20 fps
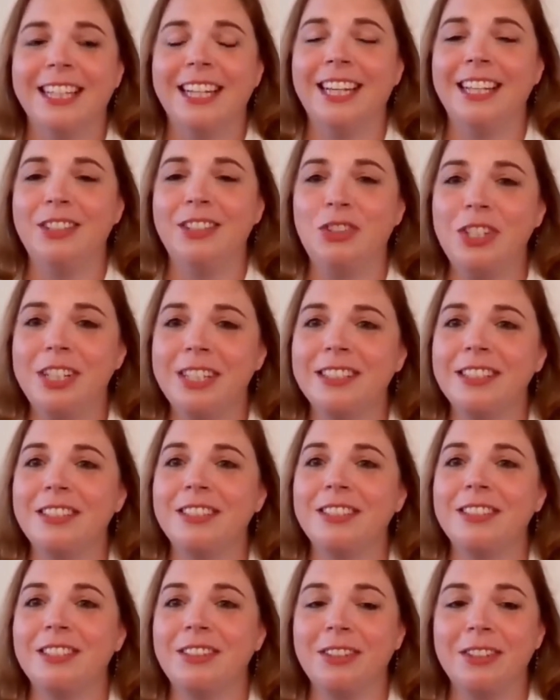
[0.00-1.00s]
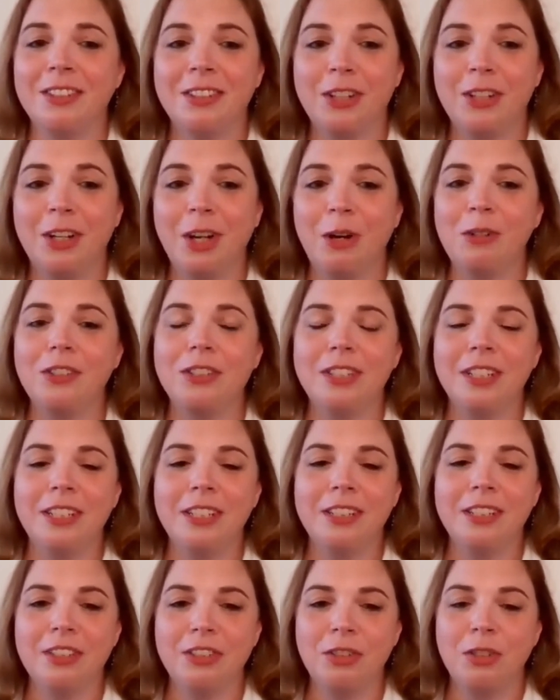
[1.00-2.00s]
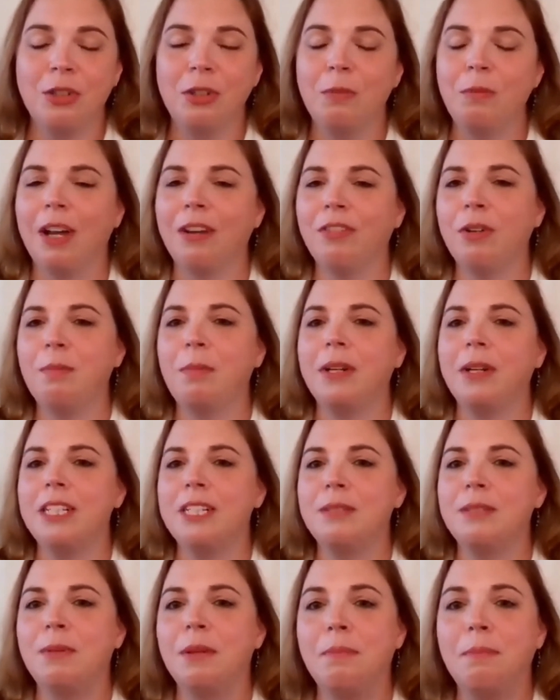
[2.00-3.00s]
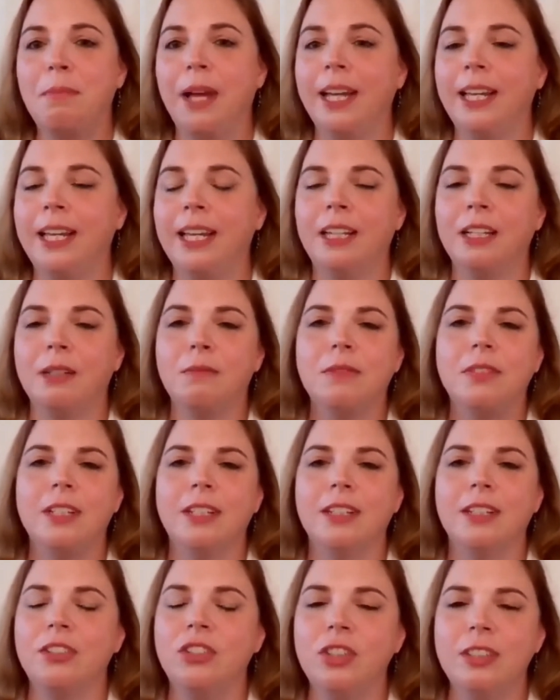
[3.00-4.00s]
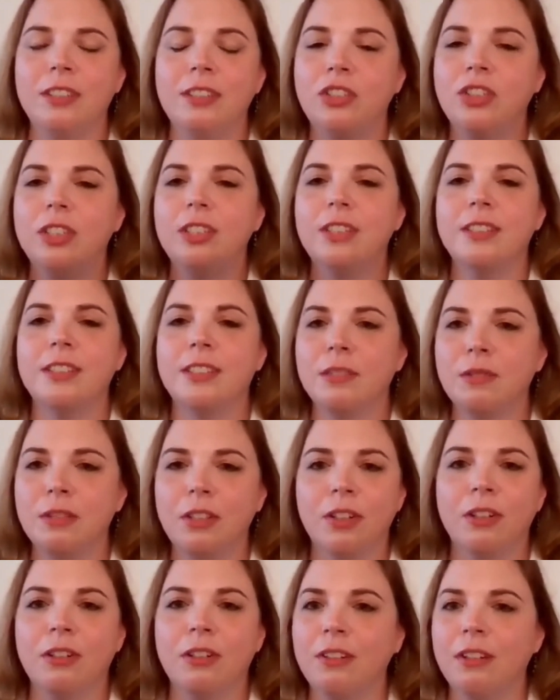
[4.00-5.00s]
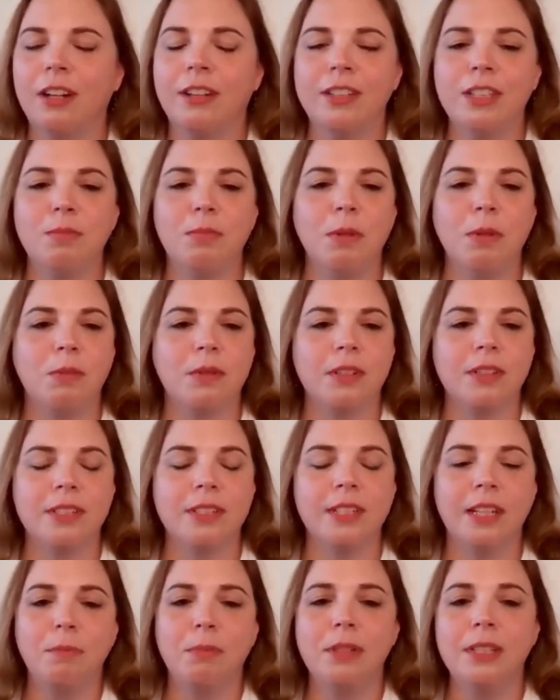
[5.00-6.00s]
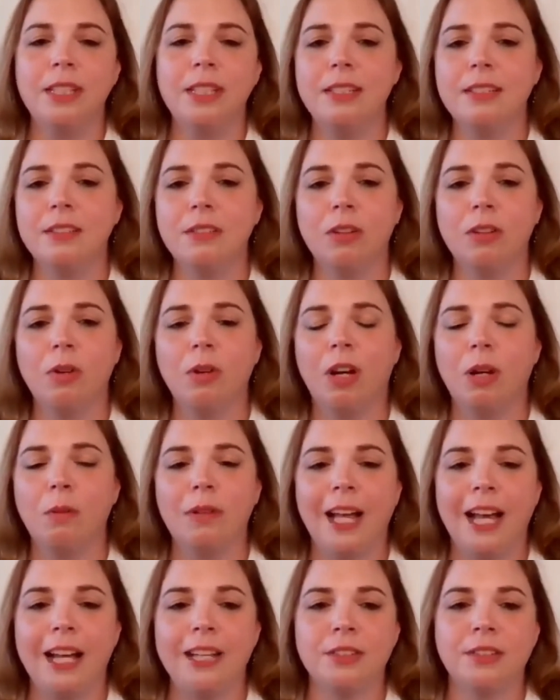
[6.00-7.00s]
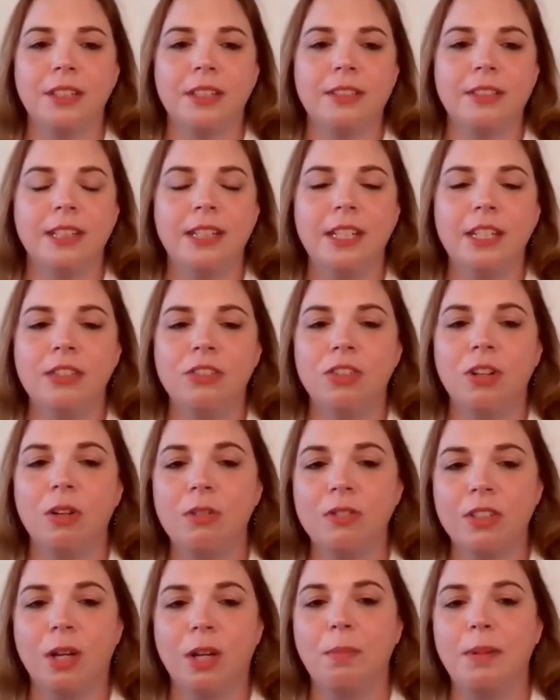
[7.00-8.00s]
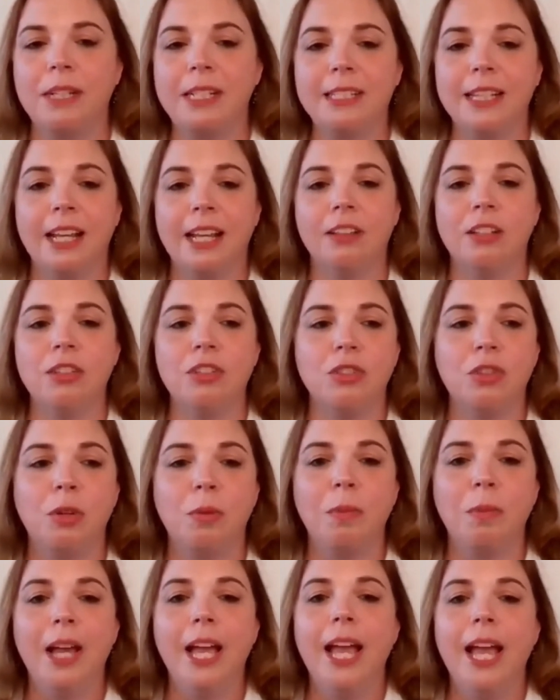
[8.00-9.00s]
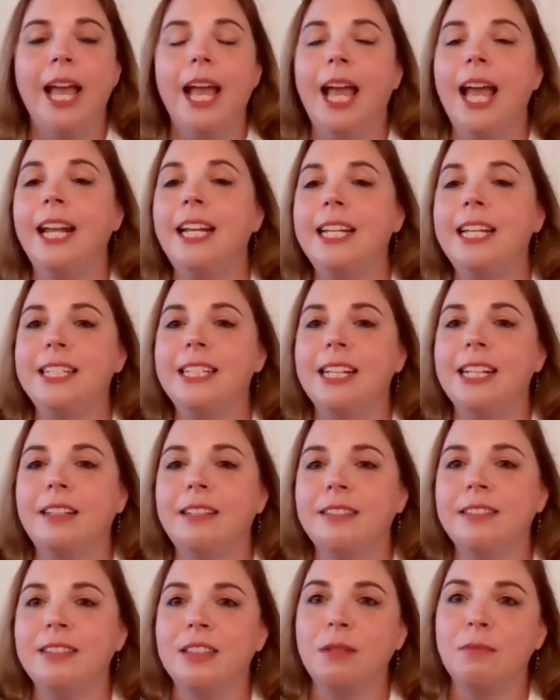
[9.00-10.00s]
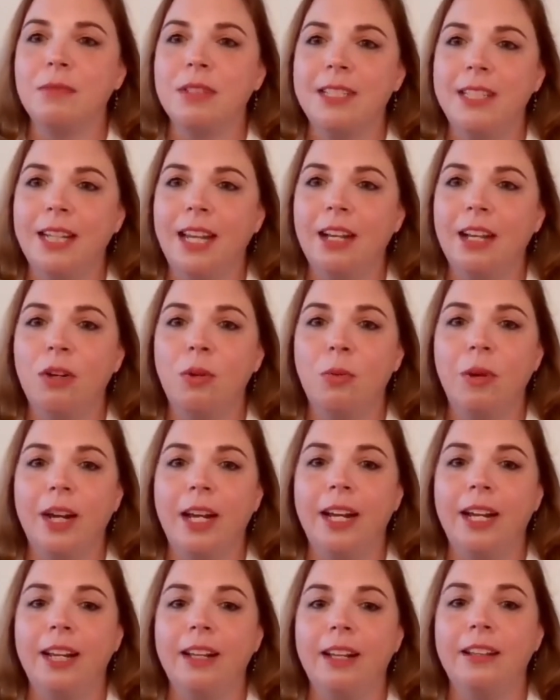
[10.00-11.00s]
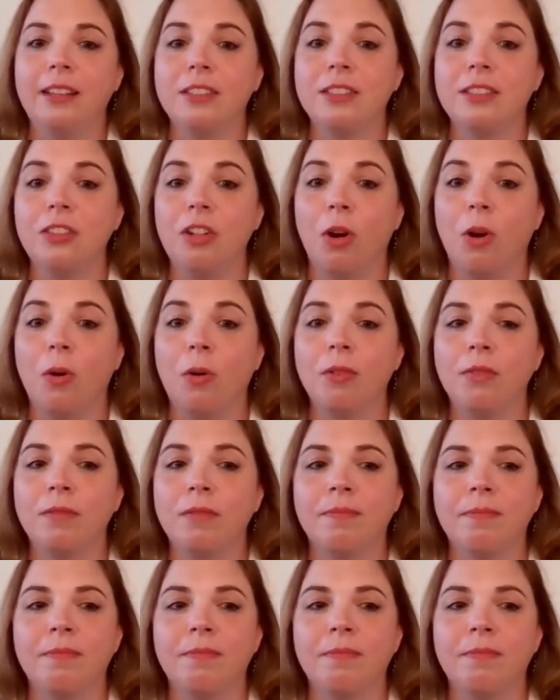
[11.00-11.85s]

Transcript: And Jesus goes to his tomb. Everybody's been begging him. Jesus, you know, all these people are saying, please go help Lazarus. And he shows up and he's at the tomb and he tells them to take away the stone.